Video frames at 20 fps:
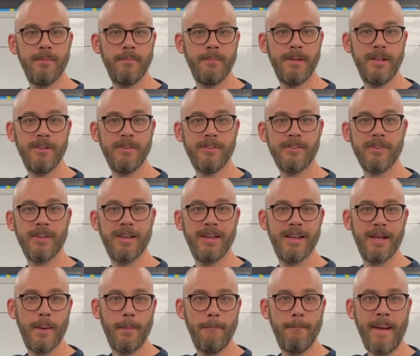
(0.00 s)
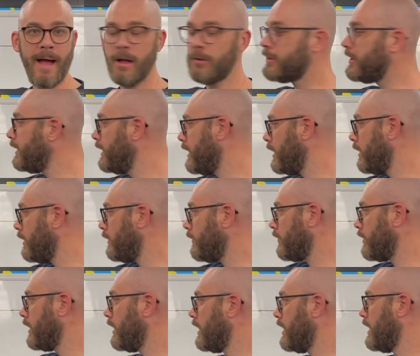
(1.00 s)
means mountaineers,
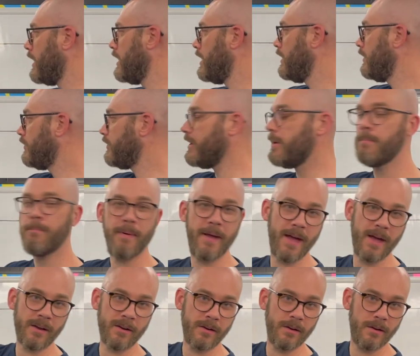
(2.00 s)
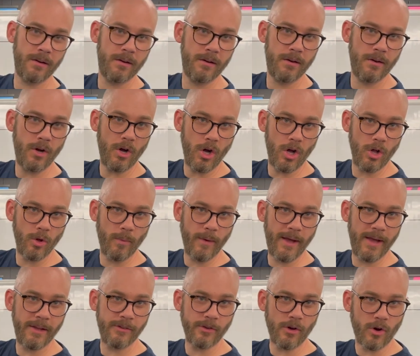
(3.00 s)
semper,
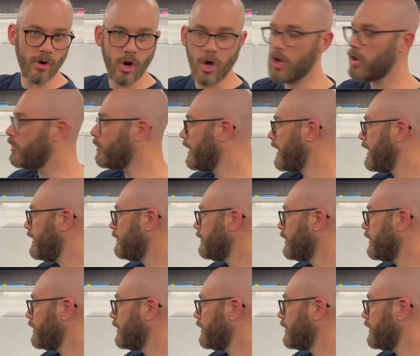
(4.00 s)
always, or always,